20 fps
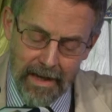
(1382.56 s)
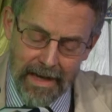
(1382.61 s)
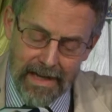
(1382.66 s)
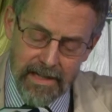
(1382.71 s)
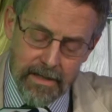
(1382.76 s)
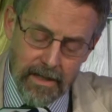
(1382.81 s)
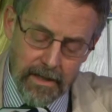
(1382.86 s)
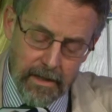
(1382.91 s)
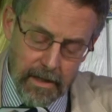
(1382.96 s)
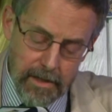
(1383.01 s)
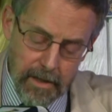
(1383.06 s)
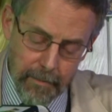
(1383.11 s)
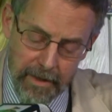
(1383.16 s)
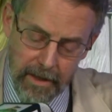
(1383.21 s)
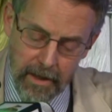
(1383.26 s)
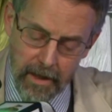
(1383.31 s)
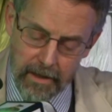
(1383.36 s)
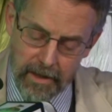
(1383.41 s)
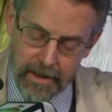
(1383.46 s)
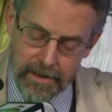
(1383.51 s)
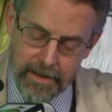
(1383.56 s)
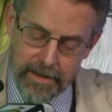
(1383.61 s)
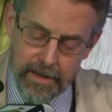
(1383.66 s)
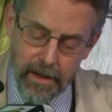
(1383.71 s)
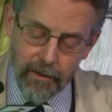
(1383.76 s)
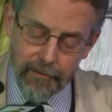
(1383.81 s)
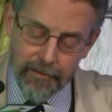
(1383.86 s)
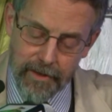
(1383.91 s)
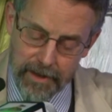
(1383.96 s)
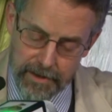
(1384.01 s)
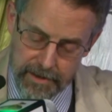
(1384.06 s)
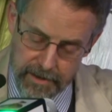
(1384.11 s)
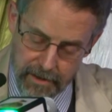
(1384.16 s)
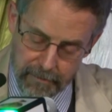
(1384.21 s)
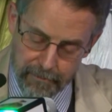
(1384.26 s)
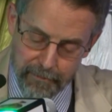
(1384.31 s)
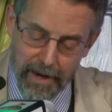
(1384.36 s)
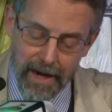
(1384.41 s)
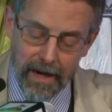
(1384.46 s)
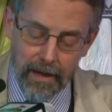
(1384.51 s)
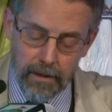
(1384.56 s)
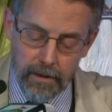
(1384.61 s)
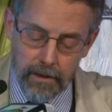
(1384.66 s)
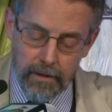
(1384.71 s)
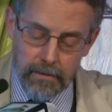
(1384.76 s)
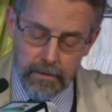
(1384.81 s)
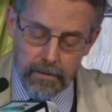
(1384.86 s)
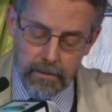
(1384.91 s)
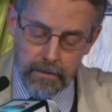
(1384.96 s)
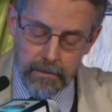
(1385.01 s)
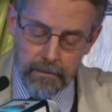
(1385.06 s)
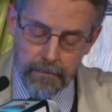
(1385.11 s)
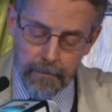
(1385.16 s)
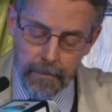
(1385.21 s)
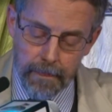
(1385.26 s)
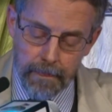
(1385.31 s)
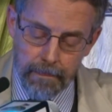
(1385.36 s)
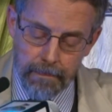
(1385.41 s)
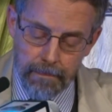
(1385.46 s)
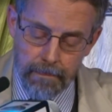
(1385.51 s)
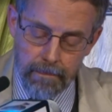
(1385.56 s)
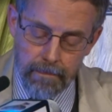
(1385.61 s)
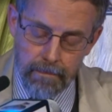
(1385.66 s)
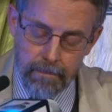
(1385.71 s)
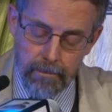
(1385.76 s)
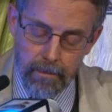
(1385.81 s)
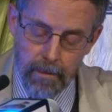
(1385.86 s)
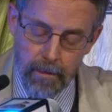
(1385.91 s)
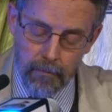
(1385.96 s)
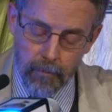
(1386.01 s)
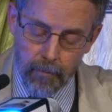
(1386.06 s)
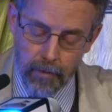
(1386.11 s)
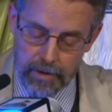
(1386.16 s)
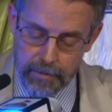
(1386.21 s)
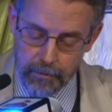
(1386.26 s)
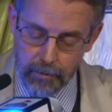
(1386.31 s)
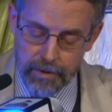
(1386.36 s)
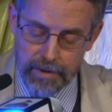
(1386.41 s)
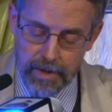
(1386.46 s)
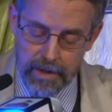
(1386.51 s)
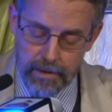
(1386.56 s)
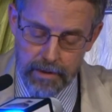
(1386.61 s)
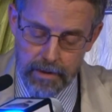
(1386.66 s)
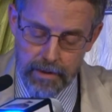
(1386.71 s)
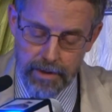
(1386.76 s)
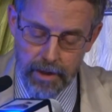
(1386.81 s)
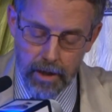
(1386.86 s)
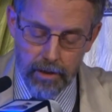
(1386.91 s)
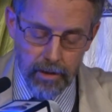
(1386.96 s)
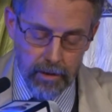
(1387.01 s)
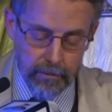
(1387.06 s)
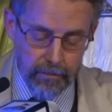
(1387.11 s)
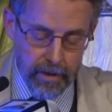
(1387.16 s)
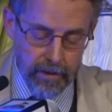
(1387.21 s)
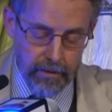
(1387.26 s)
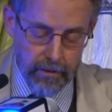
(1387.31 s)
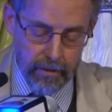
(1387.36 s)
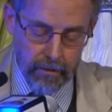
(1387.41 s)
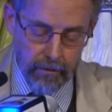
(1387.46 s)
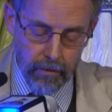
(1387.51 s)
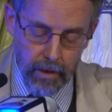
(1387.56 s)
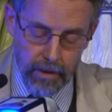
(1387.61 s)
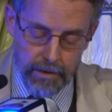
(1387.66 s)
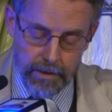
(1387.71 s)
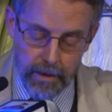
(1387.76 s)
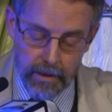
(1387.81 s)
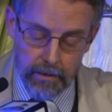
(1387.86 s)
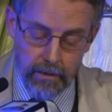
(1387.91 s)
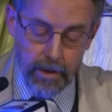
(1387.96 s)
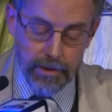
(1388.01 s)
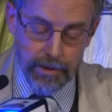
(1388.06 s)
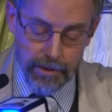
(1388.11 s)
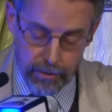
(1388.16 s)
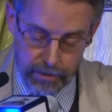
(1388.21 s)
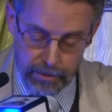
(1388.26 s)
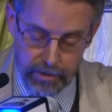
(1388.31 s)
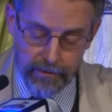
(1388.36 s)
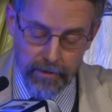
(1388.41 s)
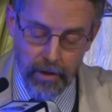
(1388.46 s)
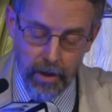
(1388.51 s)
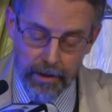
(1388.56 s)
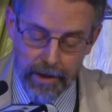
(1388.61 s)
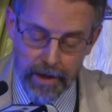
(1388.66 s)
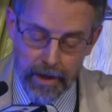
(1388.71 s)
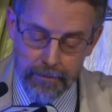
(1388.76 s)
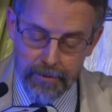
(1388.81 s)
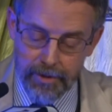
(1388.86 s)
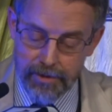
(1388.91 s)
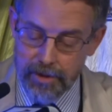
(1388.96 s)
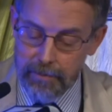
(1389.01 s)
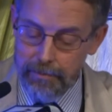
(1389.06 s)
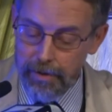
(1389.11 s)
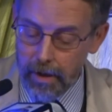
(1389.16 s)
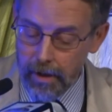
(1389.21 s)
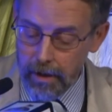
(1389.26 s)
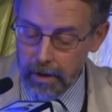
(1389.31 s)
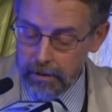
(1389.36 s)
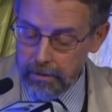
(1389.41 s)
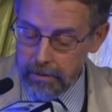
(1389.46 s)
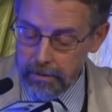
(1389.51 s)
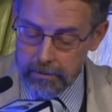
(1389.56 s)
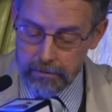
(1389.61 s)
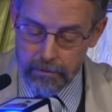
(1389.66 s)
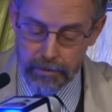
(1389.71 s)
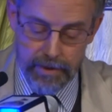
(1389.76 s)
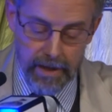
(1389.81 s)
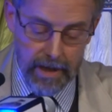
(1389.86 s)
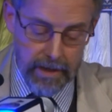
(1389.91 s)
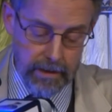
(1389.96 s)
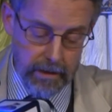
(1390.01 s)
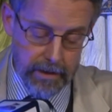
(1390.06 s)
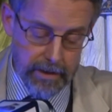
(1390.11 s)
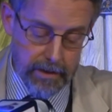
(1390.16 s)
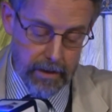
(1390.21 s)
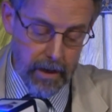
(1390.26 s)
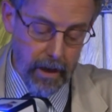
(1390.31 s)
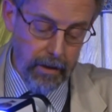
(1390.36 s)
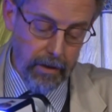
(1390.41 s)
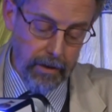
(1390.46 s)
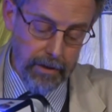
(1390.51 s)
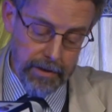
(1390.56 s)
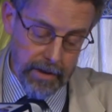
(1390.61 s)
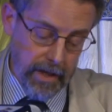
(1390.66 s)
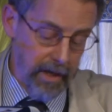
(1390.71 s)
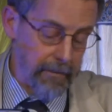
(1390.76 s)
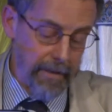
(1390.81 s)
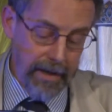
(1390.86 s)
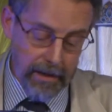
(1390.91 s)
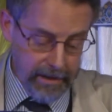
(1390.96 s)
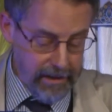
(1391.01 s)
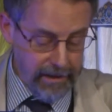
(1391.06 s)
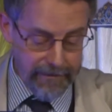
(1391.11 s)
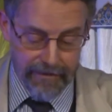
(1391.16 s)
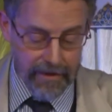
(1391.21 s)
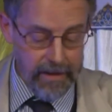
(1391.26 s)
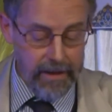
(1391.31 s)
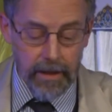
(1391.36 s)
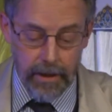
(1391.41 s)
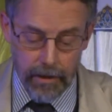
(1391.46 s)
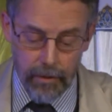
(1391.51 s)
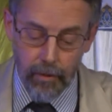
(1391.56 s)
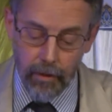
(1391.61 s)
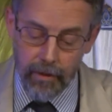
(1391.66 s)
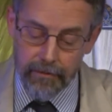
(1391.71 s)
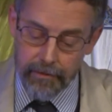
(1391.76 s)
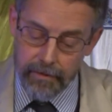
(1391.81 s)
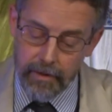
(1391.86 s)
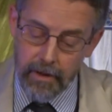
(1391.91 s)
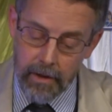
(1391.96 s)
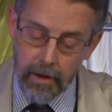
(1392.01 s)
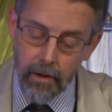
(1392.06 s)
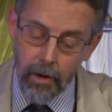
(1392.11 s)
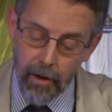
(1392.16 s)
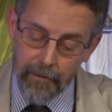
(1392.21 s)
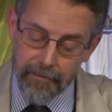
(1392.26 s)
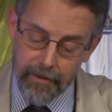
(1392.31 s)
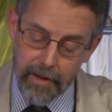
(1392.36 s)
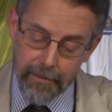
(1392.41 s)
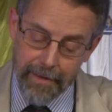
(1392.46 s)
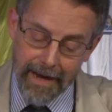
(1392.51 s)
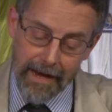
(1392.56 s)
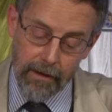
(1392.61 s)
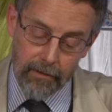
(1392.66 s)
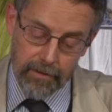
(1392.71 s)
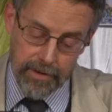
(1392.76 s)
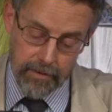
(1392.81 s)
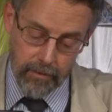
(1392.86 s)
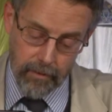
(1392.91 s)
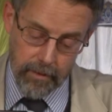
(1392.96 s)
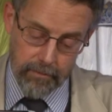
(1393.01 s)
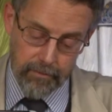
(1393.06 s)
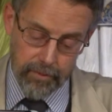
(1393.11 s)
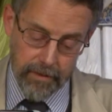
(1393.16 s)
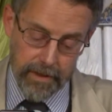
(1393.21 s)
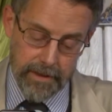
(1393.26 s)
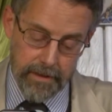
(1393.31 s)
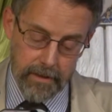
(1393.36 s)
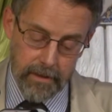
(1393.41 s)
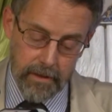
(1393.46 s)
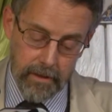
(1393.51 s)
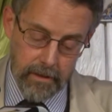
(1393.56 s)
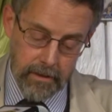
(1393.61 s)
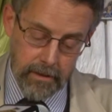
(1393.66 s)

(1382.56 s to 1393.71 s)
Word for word: As to Nahjul Balagha itself, its compiler, was Murtaza's younger brother Arazi, a student of Qadi Abdul Jabbar, Mu'tazili scholars, and a Maliki who offered, offered him a house at one point.